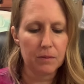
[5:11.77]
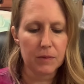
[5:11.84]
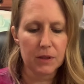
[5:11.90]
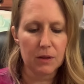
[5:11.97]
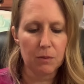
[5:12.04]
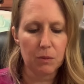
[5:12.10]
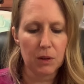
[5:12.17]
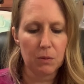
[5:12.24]

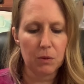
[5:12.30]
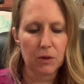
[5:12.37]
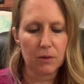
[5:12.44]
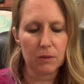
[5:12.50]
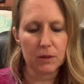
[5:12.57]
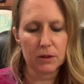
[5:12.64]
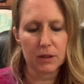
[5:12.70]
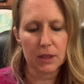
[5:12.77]
Some people
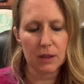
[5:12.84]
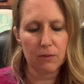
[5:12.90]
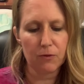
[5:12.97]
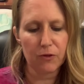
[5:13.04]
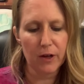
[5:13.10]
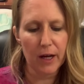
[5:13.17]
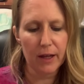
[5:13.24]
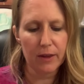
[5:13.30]
will deep
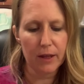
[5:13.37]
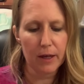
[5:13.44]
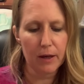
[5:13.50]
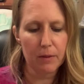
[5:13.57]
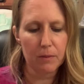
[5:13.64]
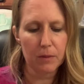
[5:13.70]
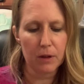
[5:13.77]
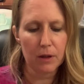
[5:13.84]
fry
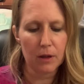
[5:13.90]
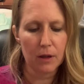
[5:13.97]
them.